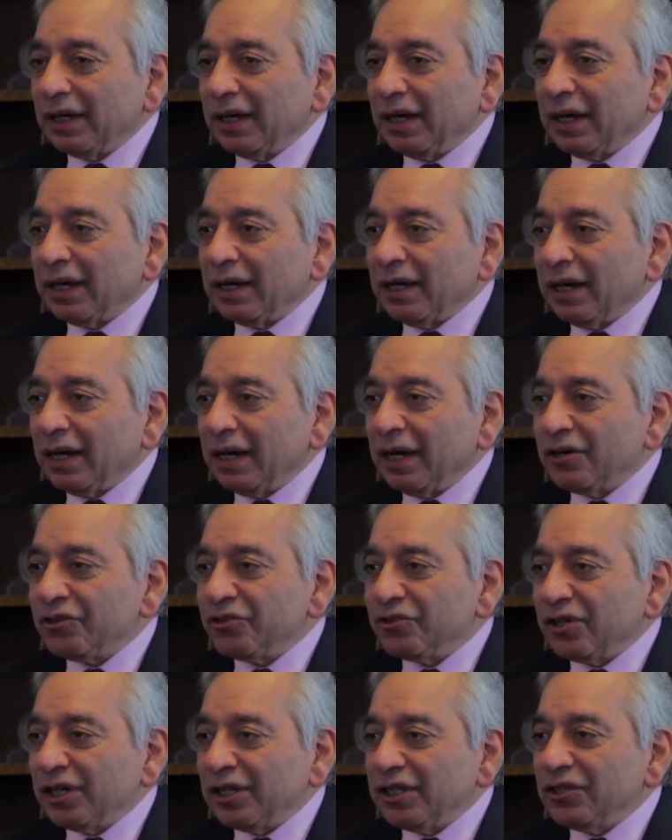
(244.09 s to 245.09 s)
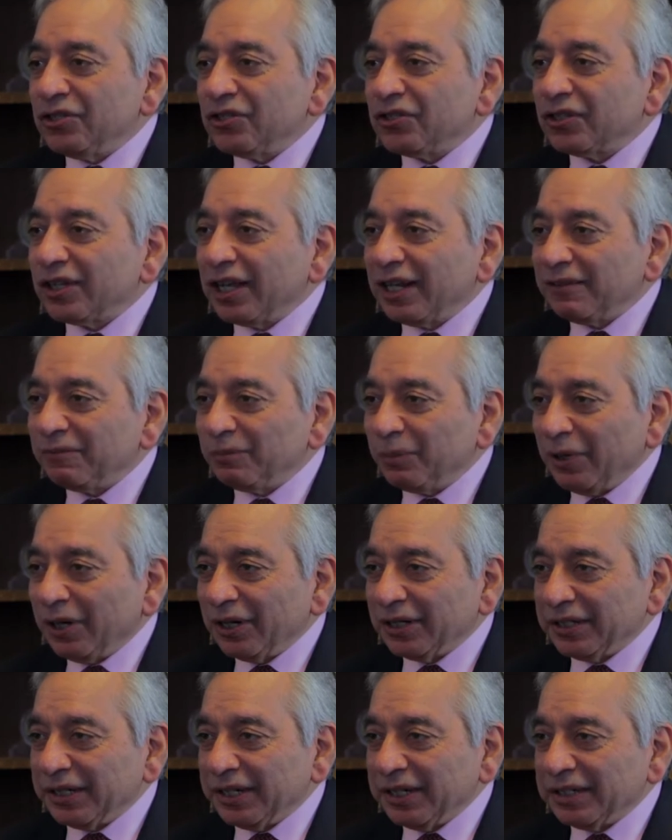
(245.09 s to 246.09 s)
are largely
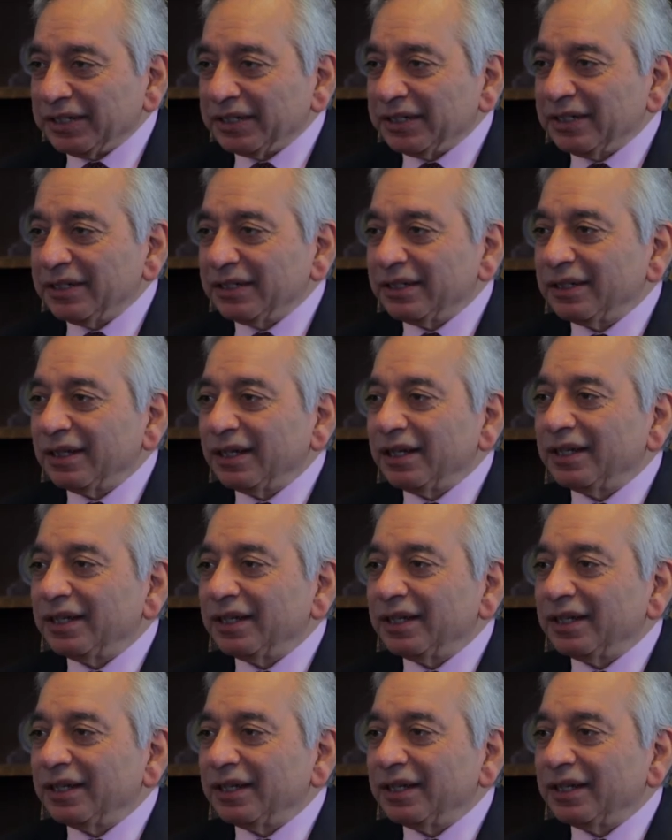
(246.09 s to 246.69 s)
self-pollinated.